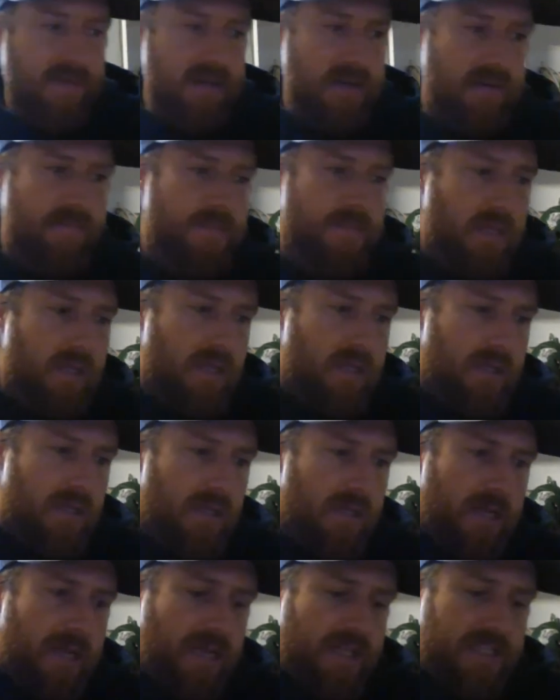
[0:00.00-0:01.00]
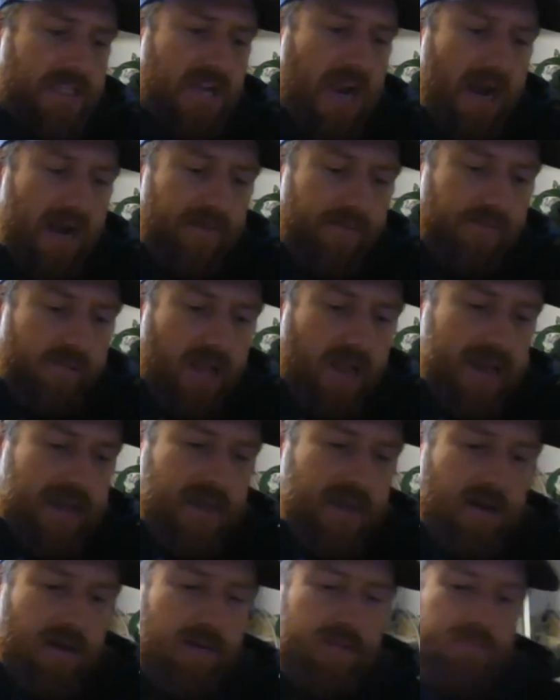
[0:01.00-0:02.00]
And it's kind of like
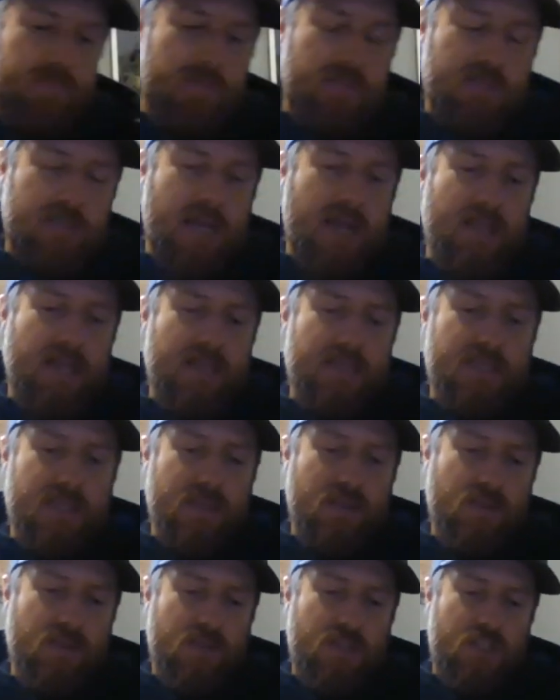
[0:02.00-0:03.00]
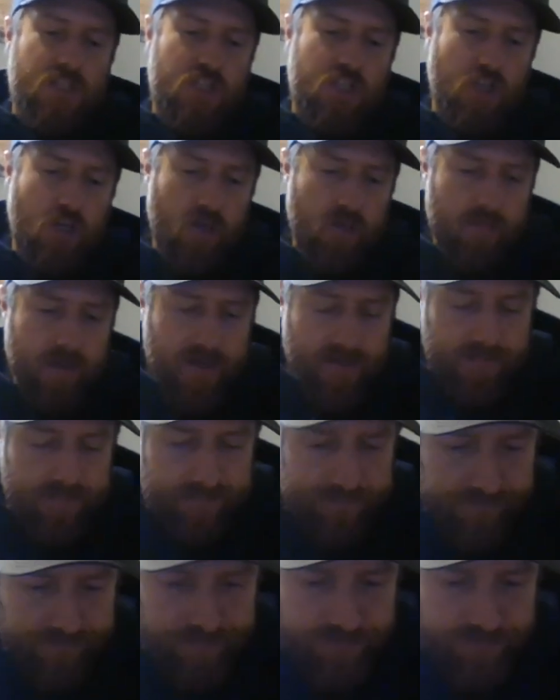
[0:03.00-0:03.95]
I listened to the sermon